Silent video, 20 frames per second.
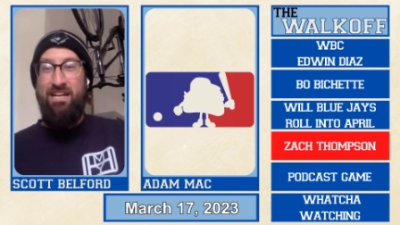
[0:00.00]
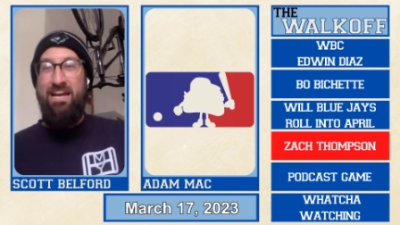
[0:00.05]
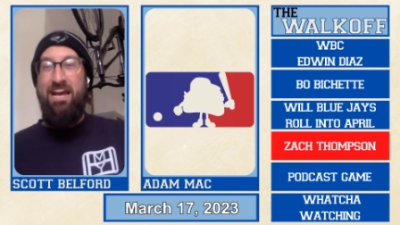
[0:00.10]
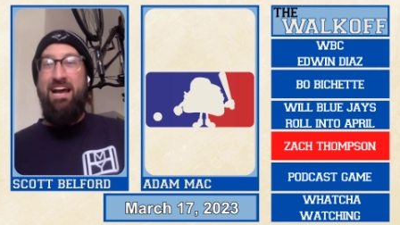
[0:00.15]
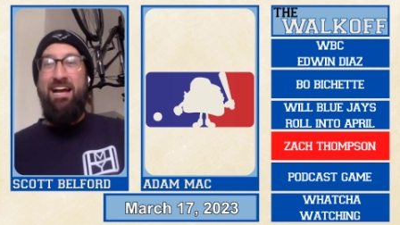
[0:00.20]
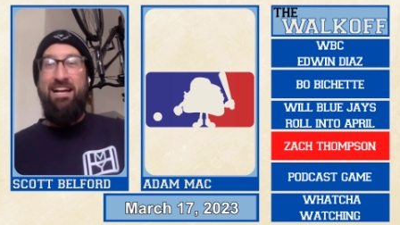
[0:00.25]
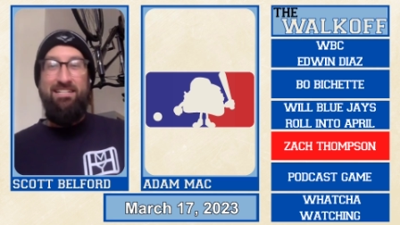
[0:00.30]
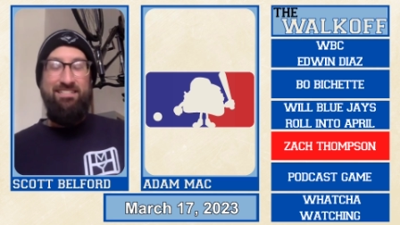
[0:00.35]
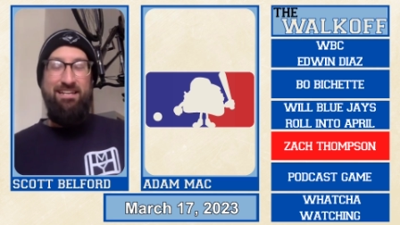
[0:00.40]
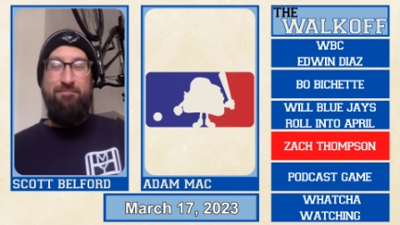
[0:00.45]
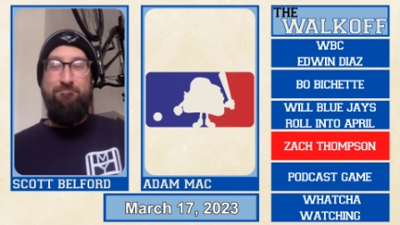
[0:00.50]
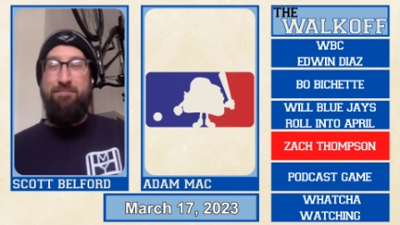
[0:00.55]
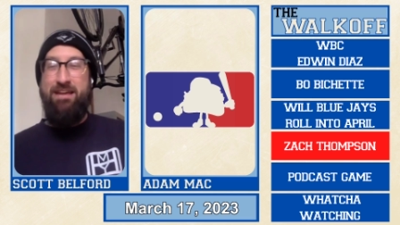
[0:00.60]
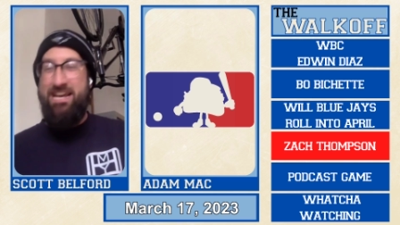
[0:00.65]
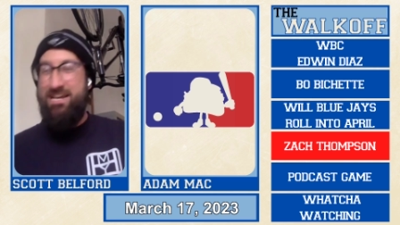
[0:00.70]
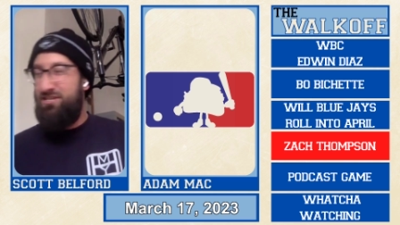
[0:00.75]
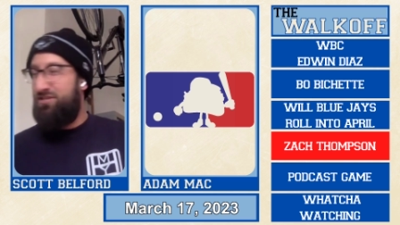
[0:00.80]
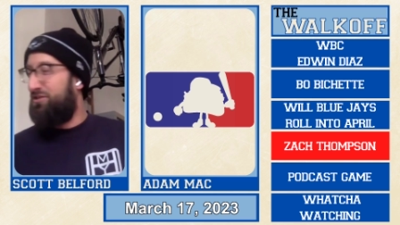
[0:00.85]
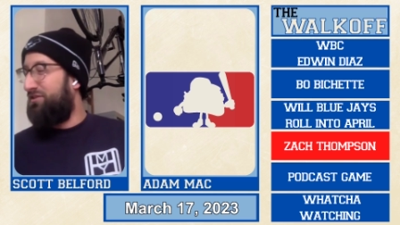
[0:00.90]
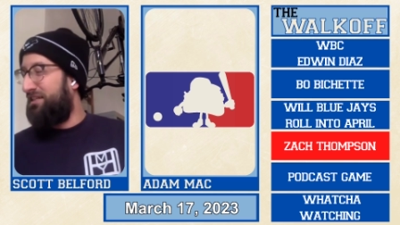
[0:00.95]
as a
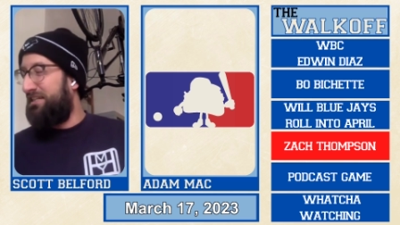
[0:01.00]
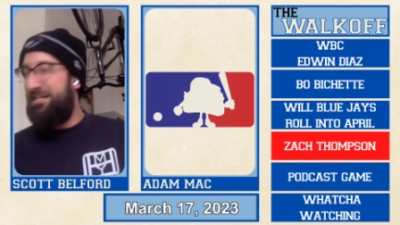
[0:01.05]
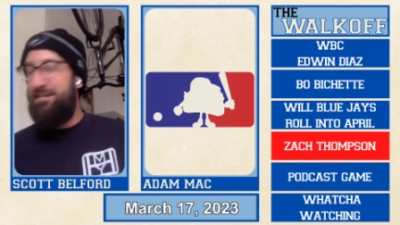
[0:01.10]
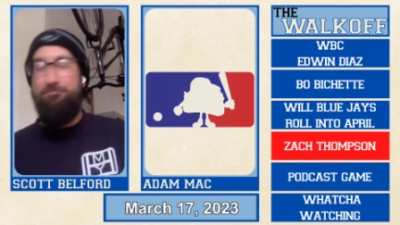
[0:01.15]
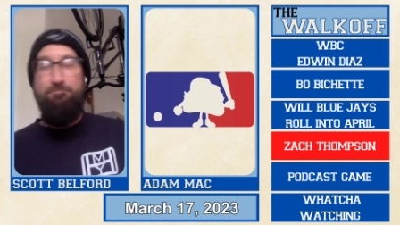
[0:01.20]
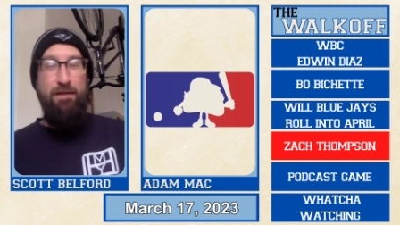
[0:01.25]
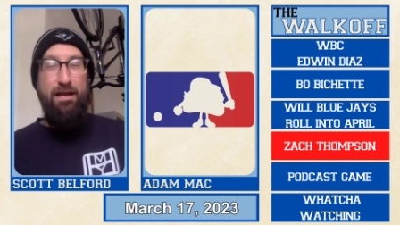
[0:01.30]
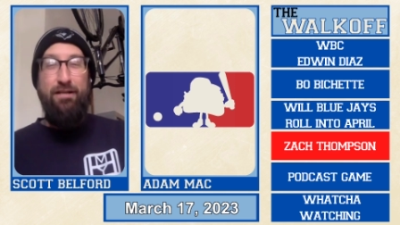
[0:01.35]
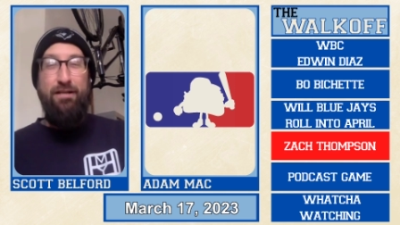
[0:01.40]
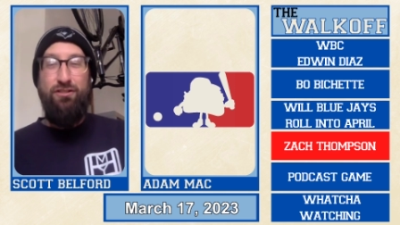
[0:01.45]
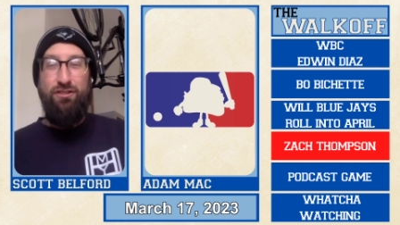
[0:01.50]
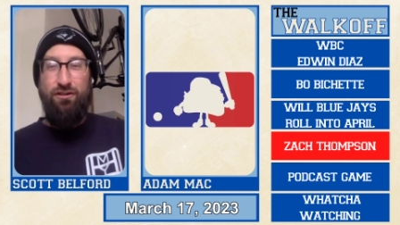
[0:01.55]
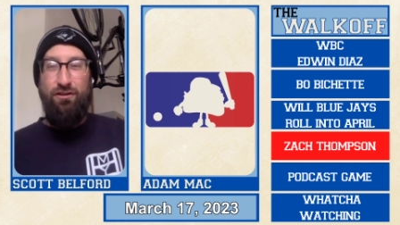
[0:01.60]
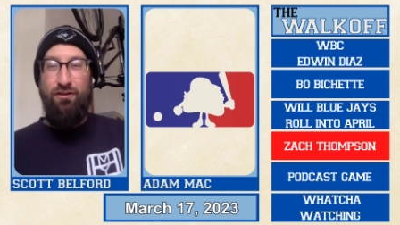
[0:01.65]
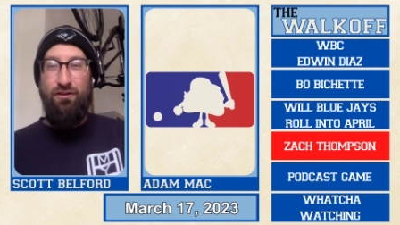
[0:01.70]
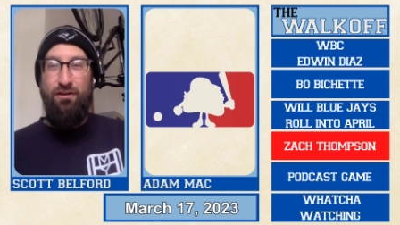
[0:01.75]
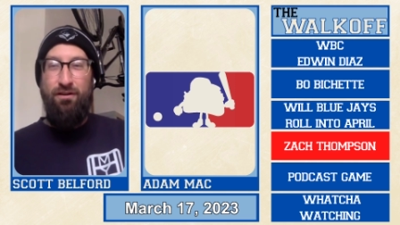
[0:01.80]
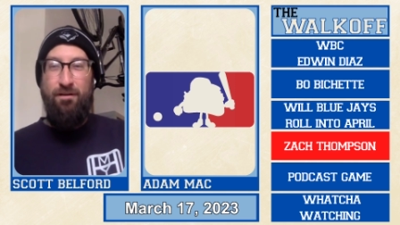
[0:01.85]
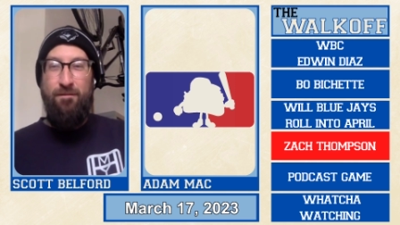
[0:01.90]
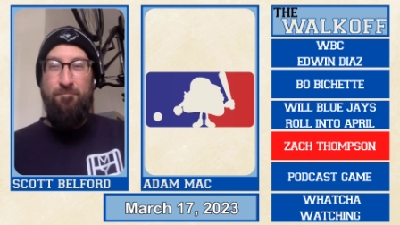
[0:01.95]
major league
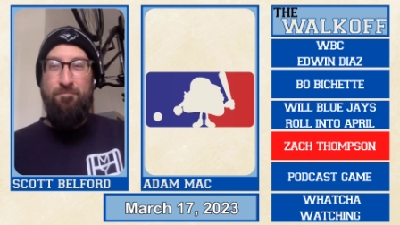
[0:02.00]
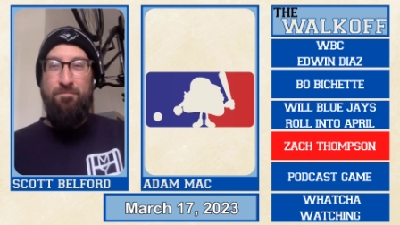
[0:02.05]
pitcher